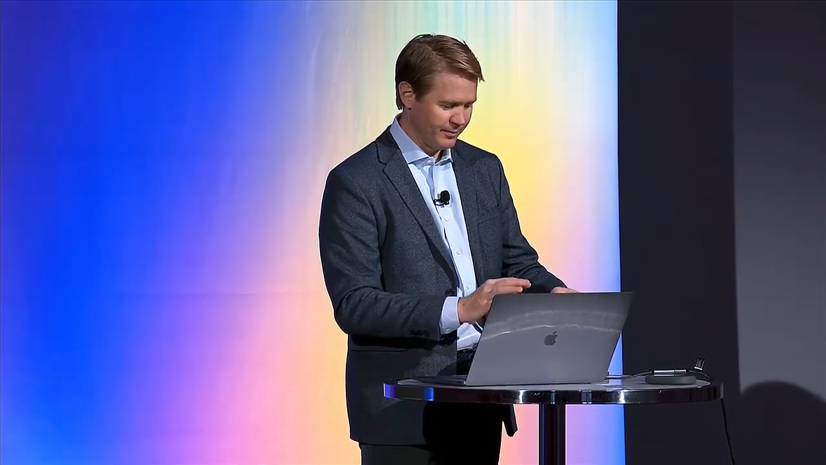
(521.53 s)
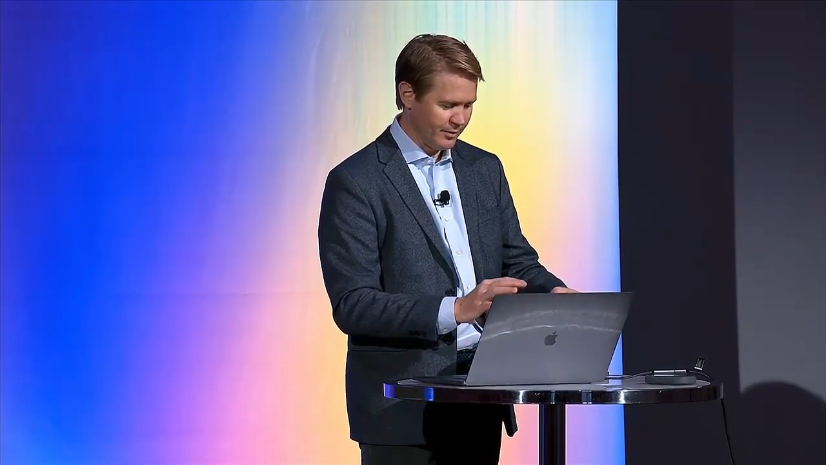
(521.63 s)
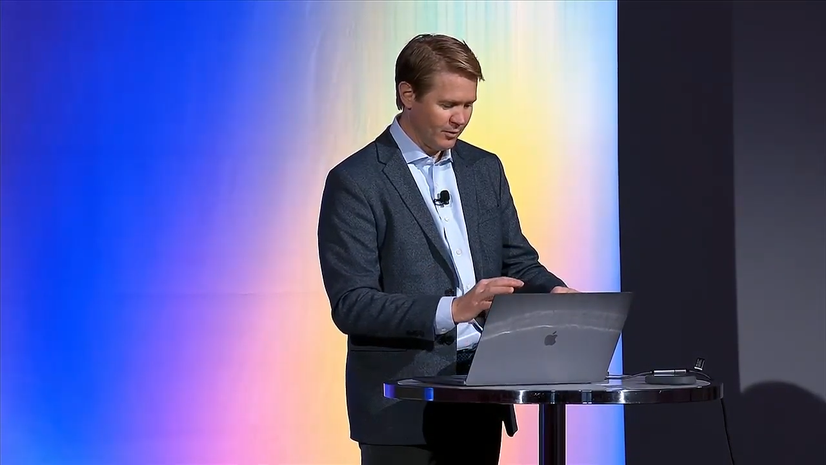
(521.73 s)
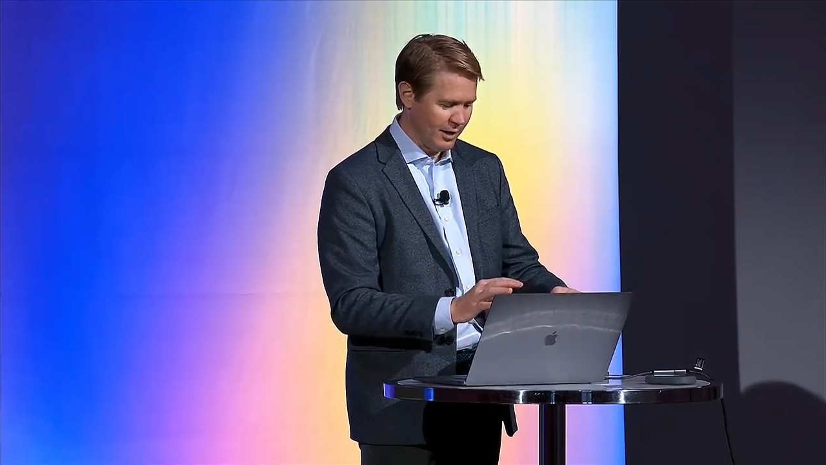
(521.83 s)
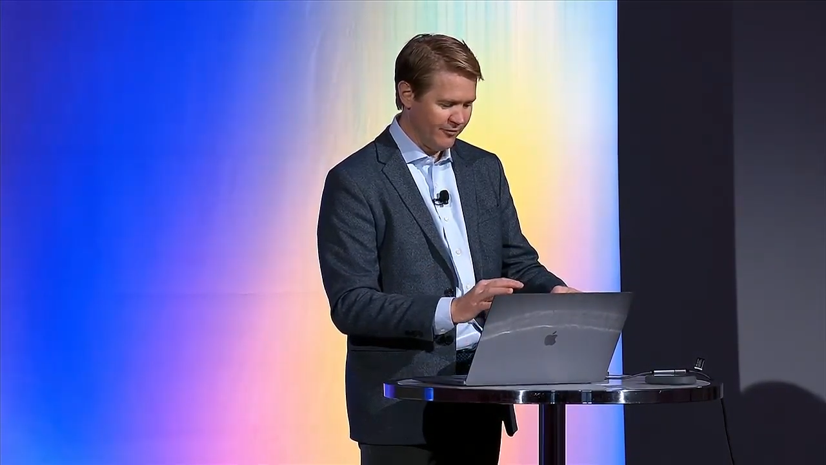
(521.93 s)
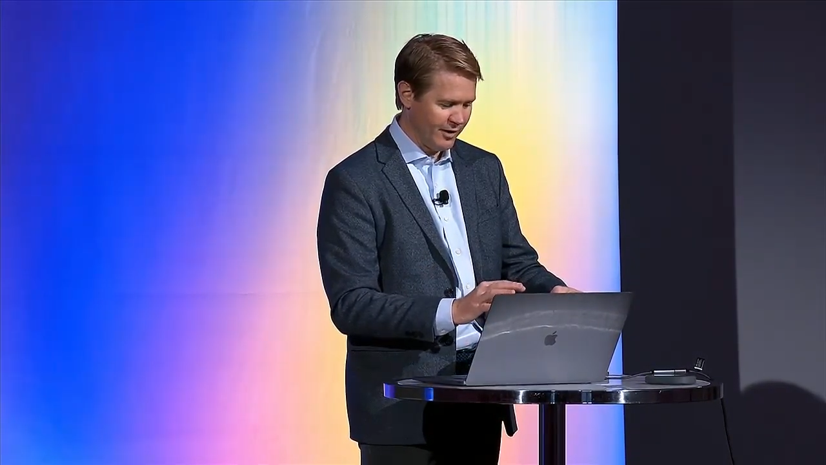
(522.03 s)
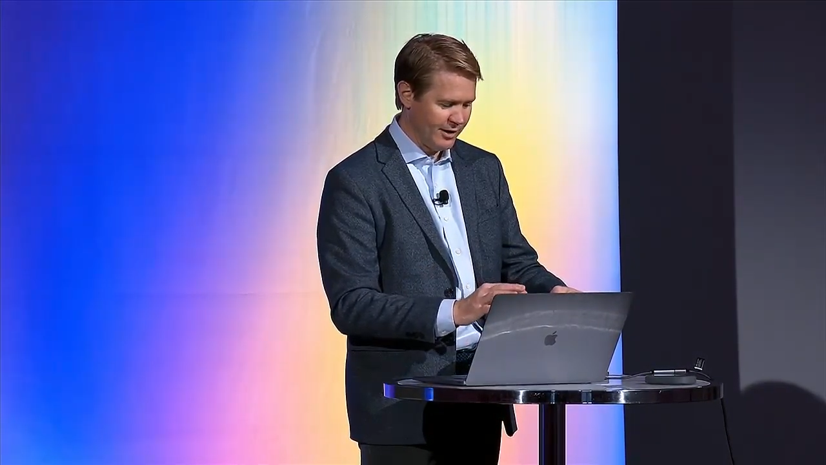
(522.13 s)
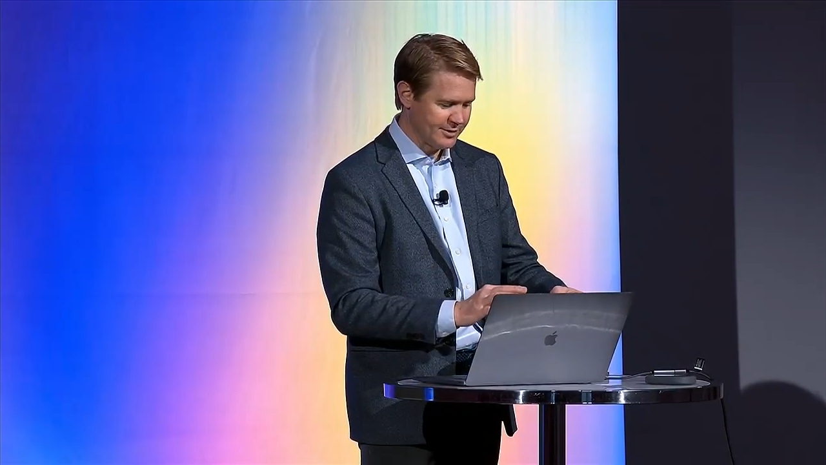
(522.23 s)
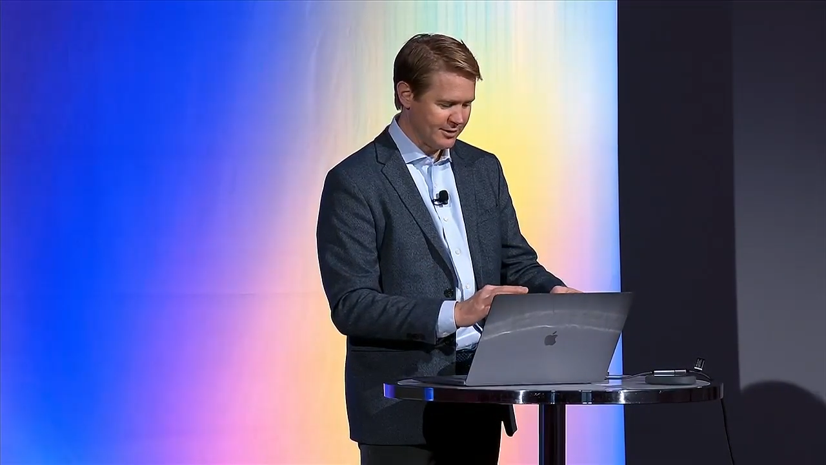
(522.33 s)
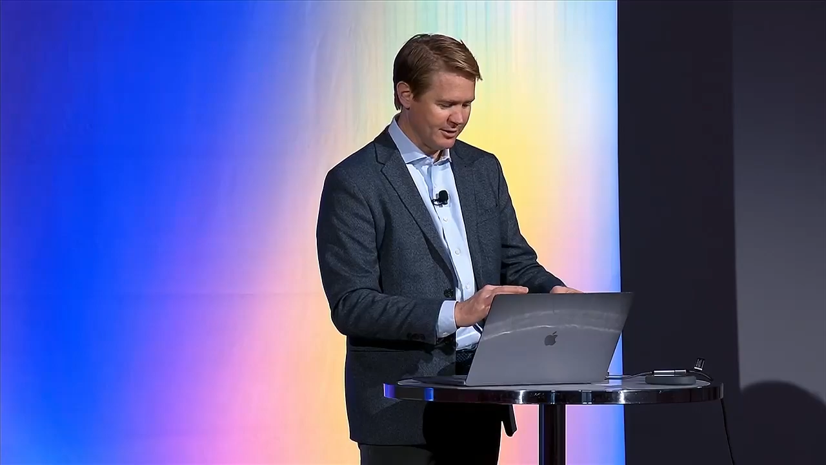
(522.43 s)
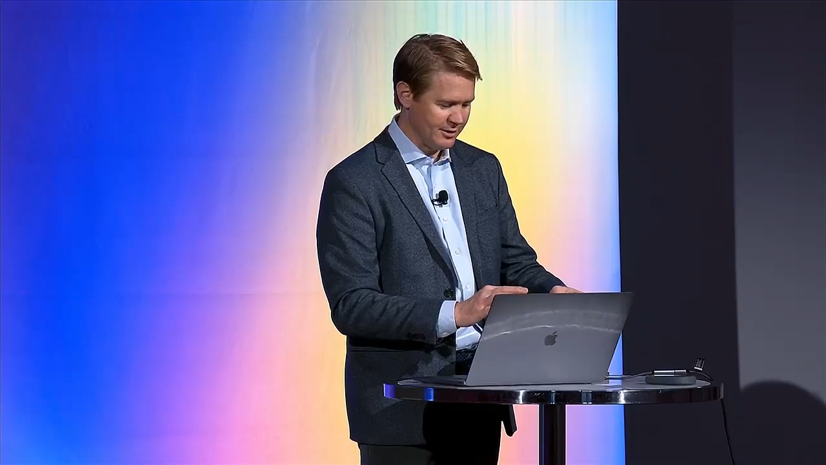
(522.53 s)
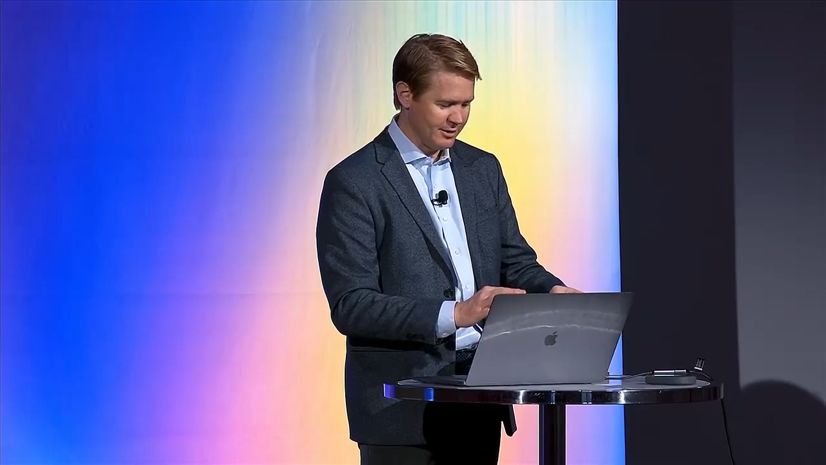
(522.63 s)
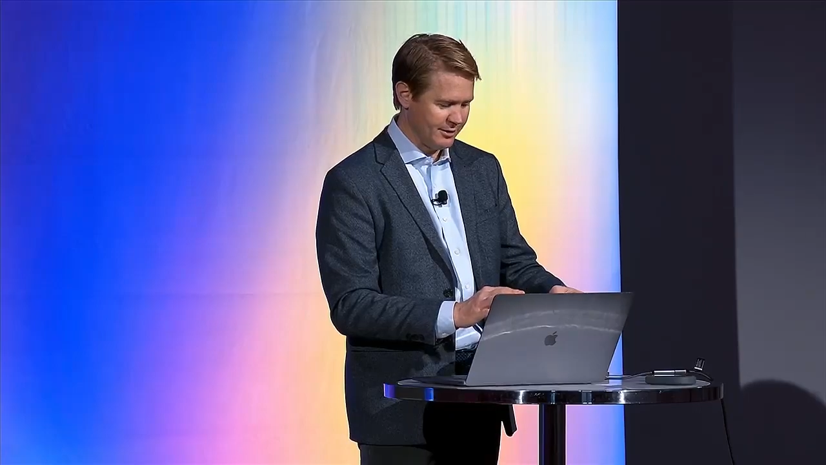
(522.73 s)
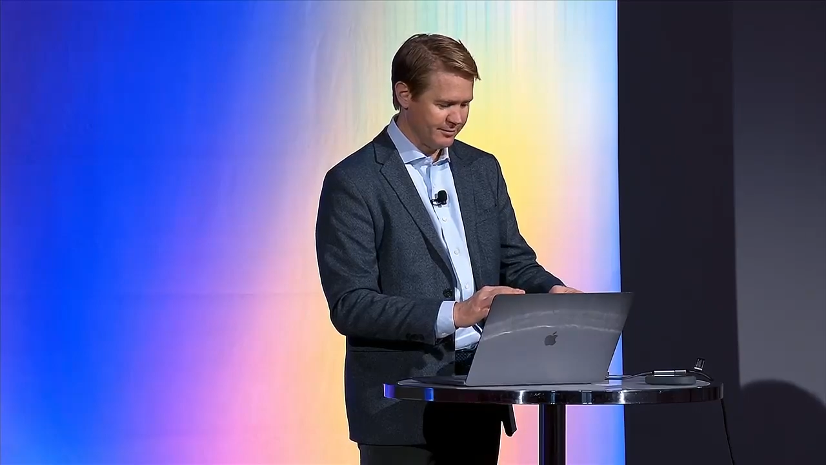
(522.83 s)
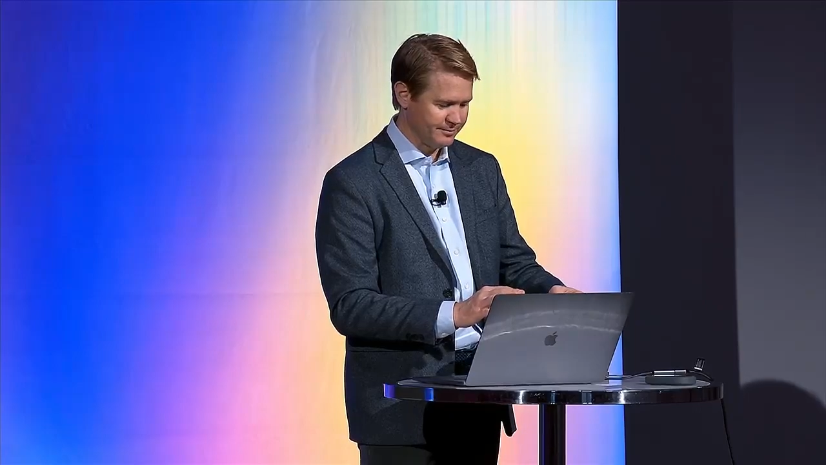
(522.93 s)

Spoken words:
Wi-Fi is on.